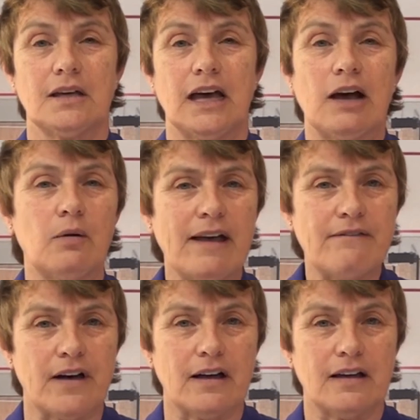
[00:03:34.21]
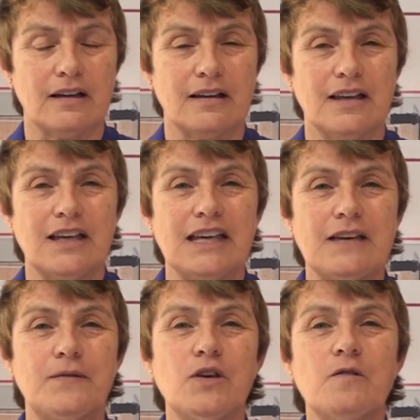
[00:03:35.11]
However,
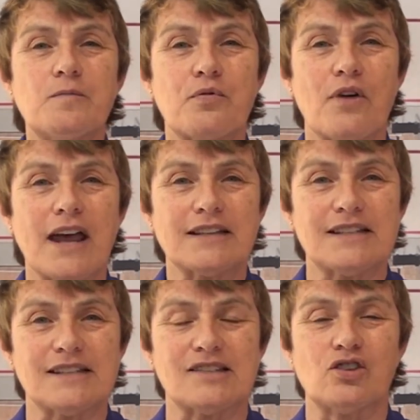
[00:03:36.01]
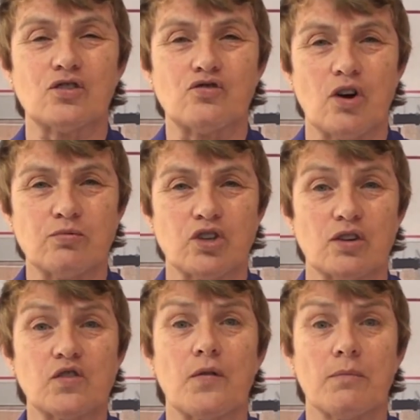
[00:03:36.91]
if you've practiced your drop
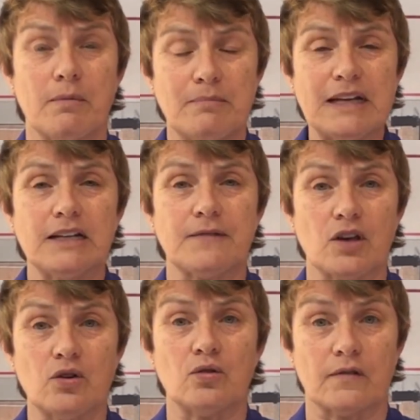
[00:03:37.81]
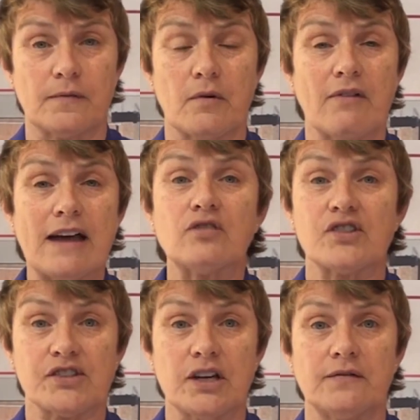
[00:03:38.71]
shots from the middle of the court, from around the
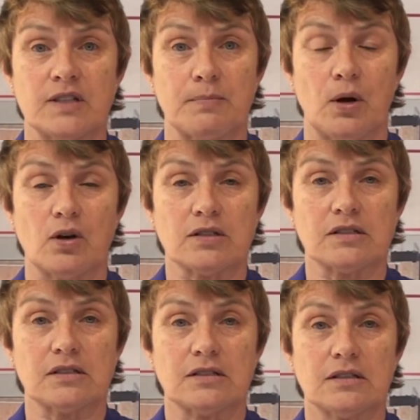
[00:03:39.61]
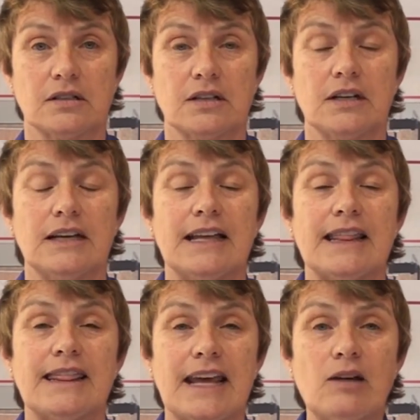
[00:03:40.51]
service box,
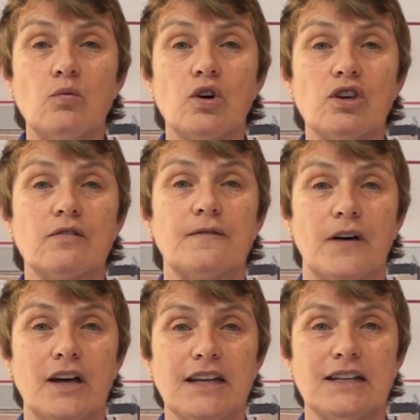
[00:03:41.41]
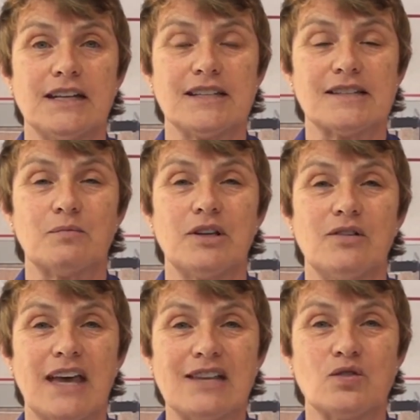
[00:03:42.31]
then what you'll find is when
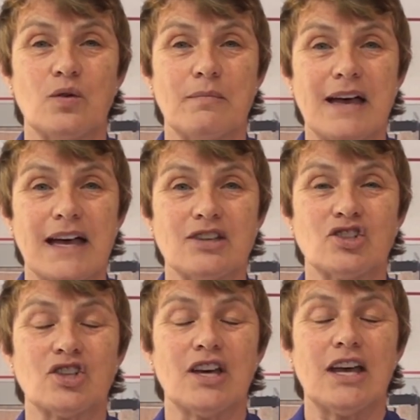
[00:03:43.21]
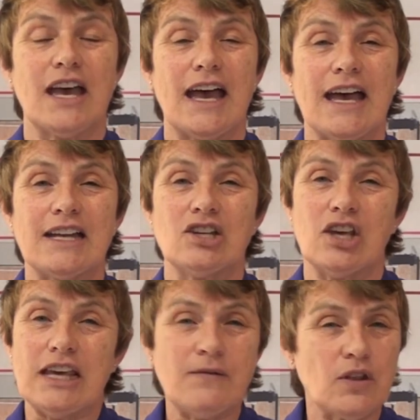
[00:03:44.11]
you get to a match, and
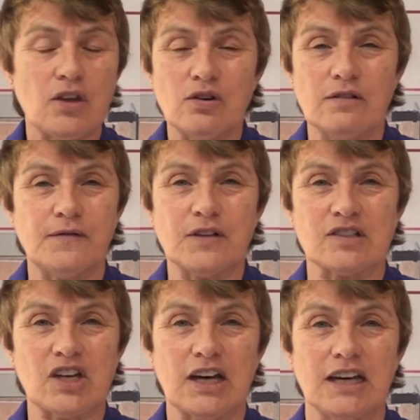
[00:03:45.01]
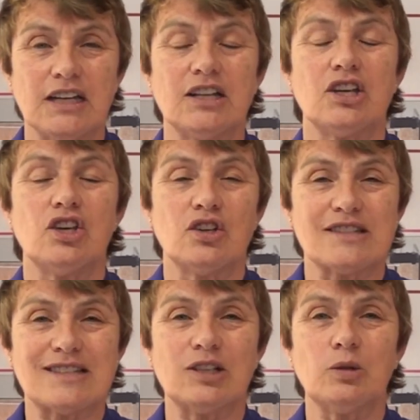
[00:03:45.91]
even though you feel tight, you'll
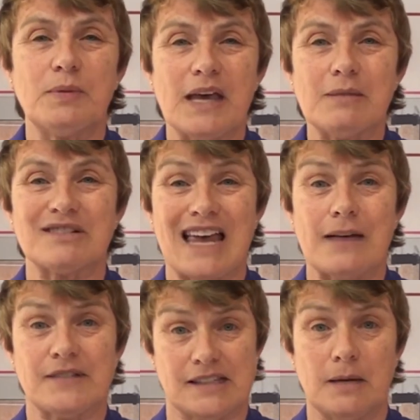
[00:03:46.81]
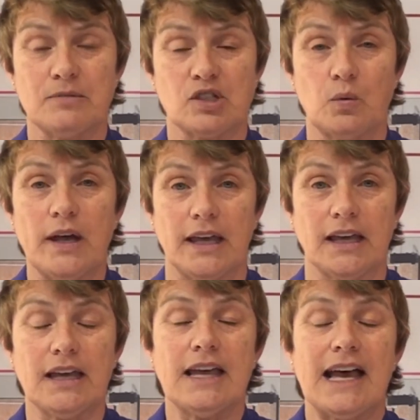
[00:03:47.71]
still be able to have some
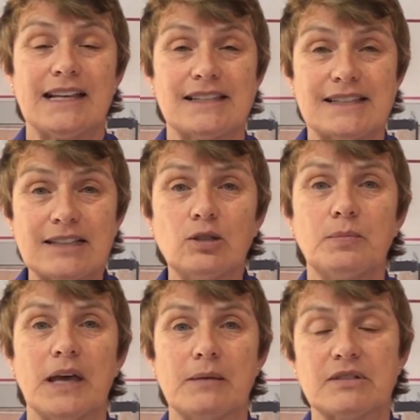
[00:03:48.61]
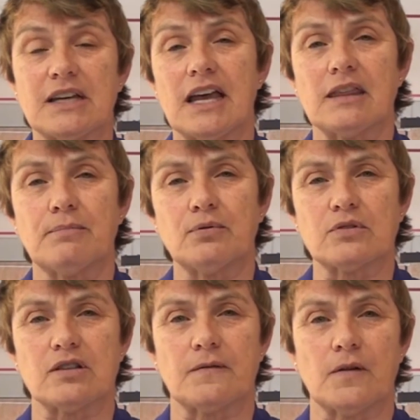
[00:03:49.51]
swing and still be able to get the ball
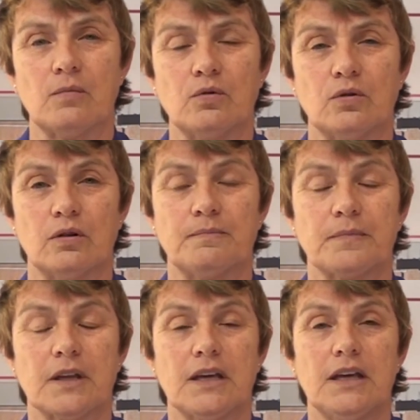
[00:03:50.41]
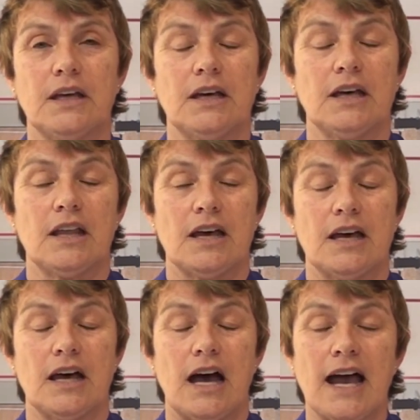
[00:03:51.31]
to the front wall.
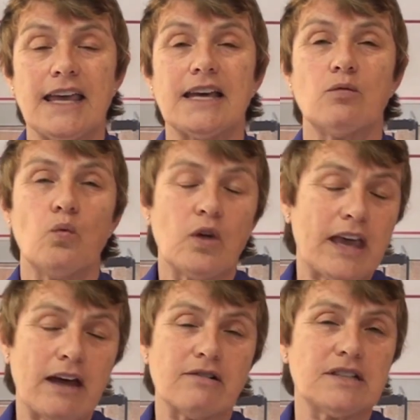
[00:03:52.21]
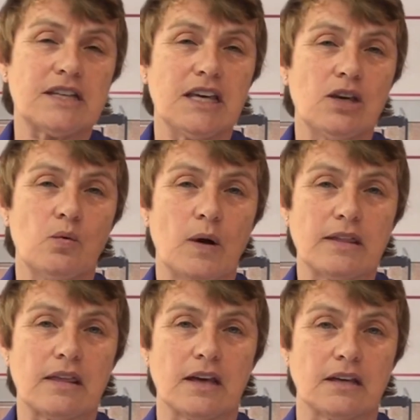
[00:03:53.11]
I can guarantee you
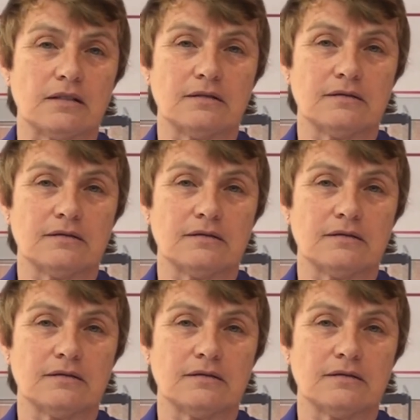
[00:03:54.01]
one thing.